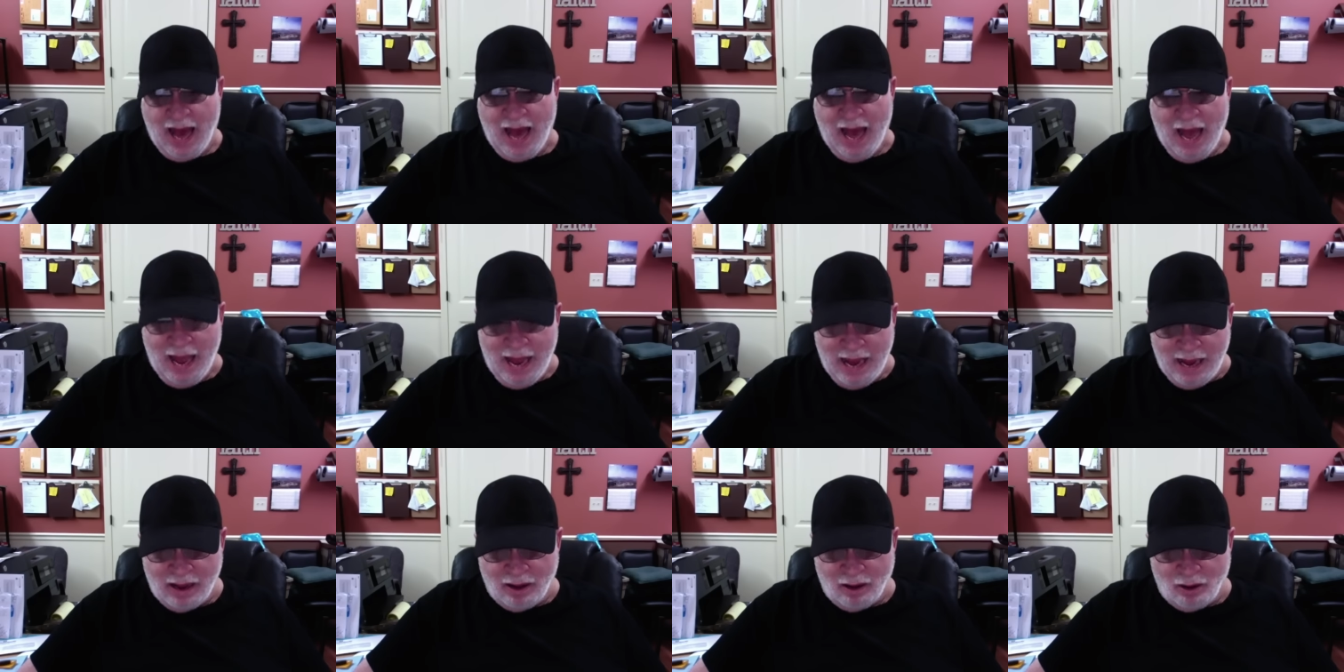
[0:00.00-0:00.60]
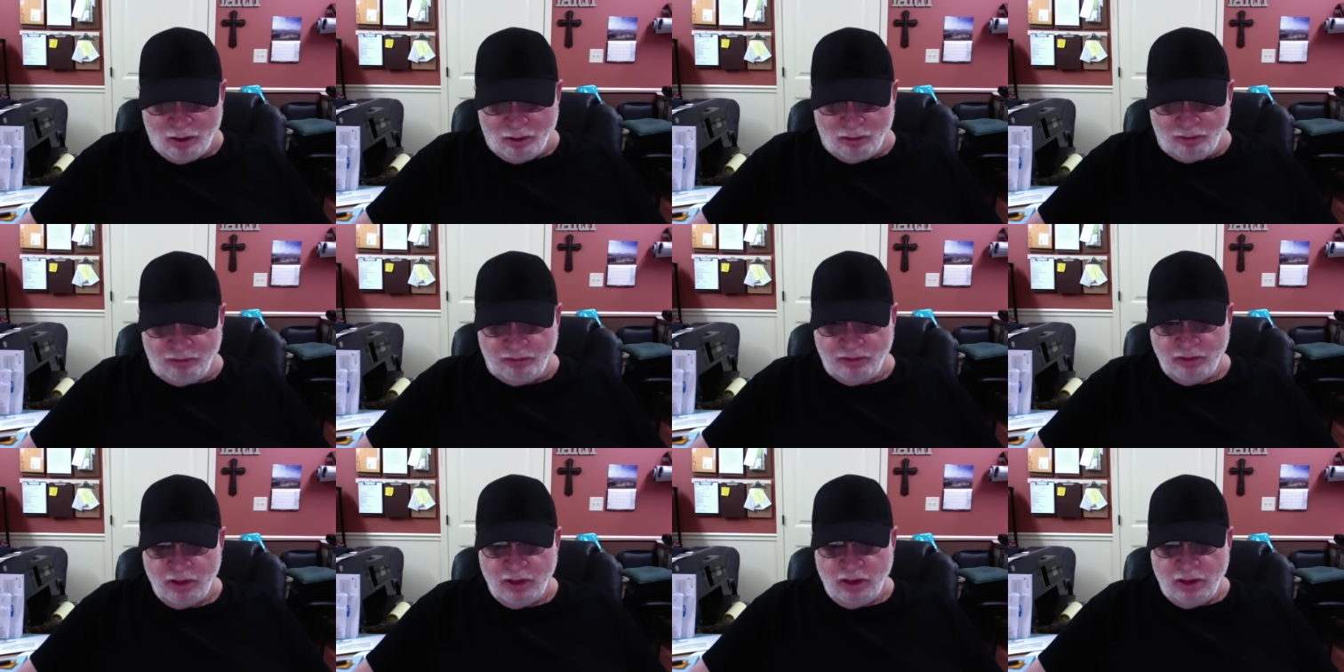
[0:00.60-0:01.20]
have,
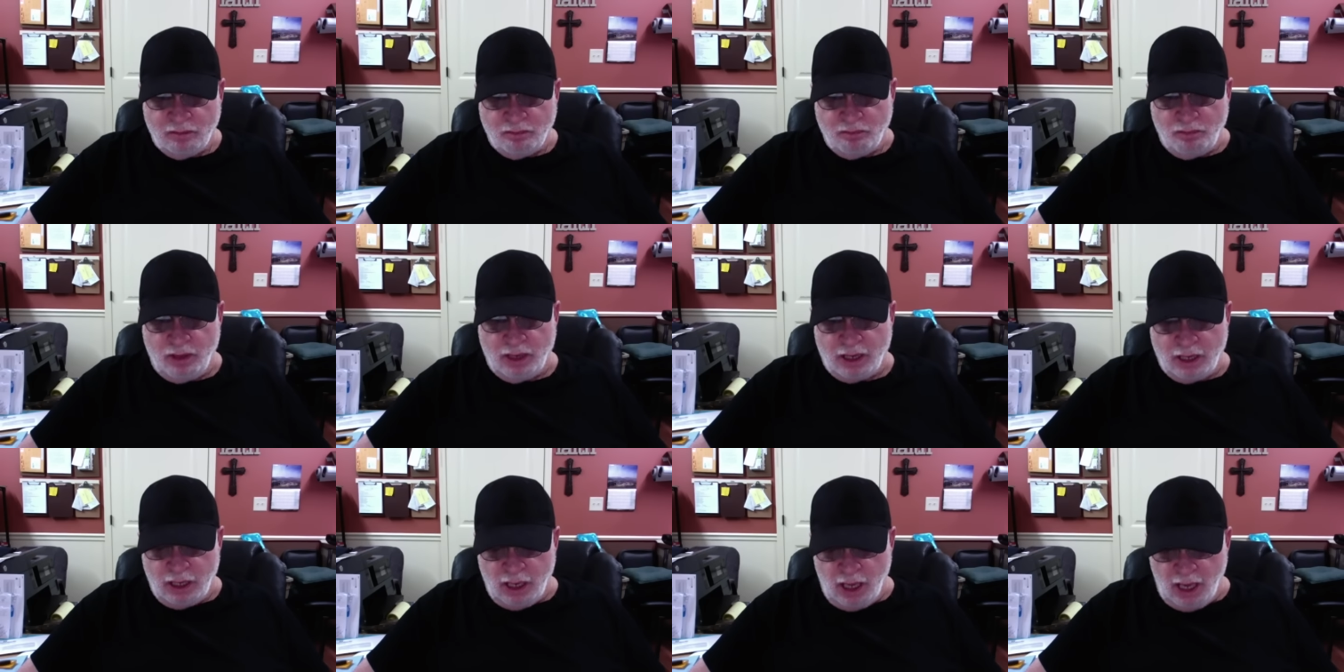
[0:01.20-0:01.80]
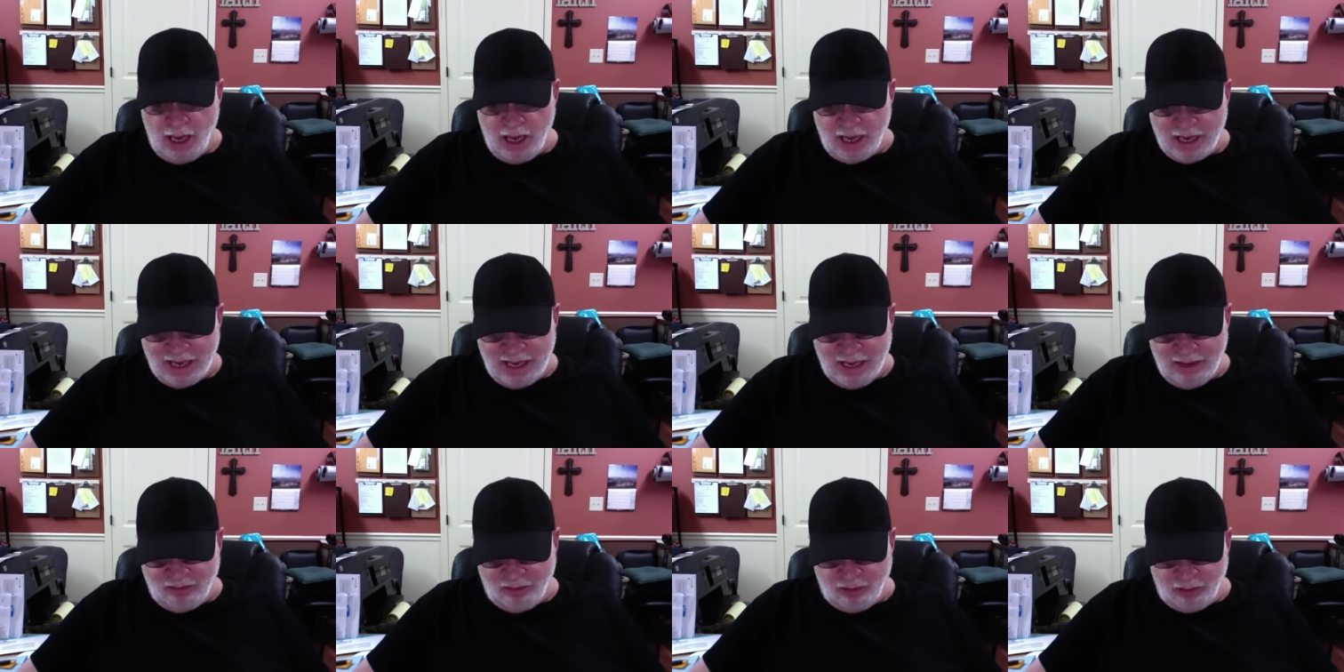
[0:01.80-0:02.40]
but not
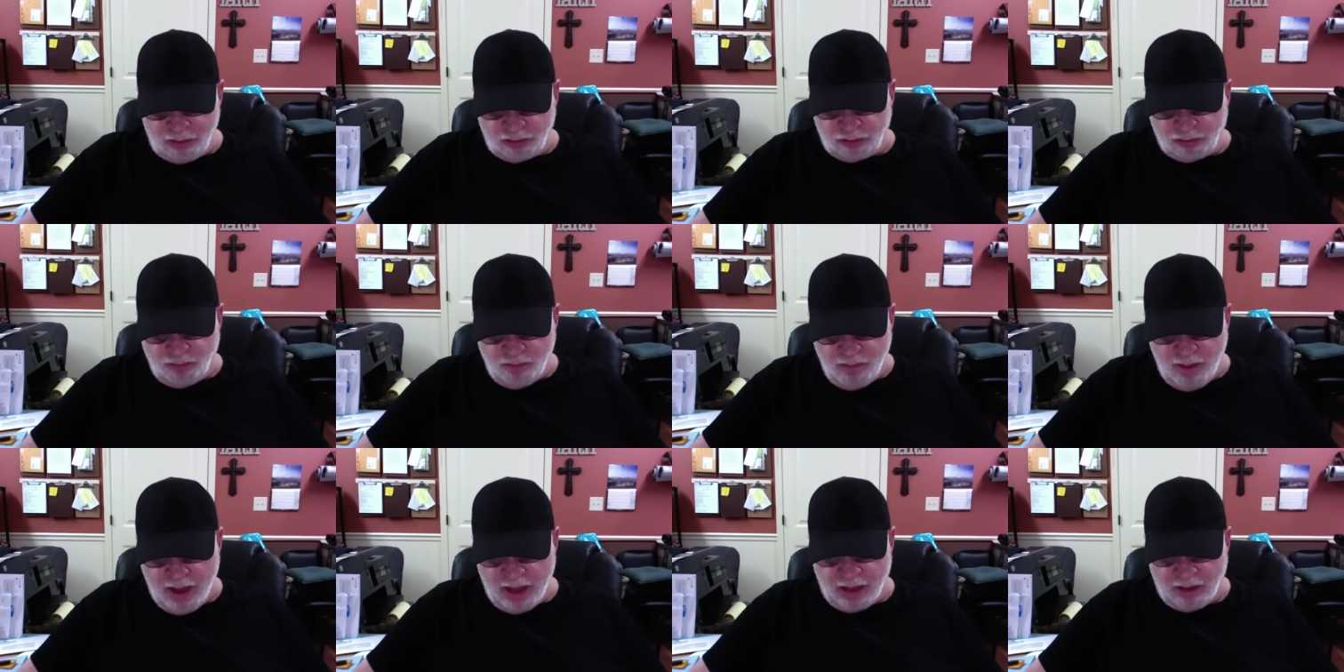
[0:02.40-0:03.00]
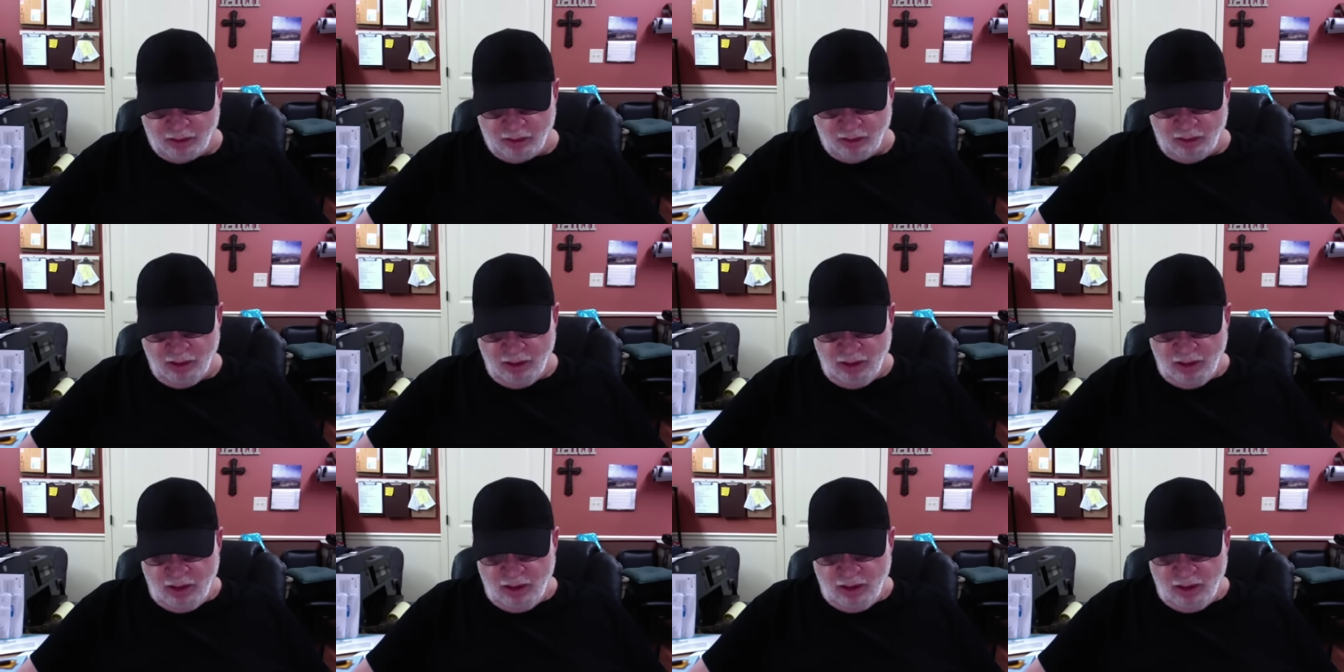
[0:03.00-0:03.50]
in this manner.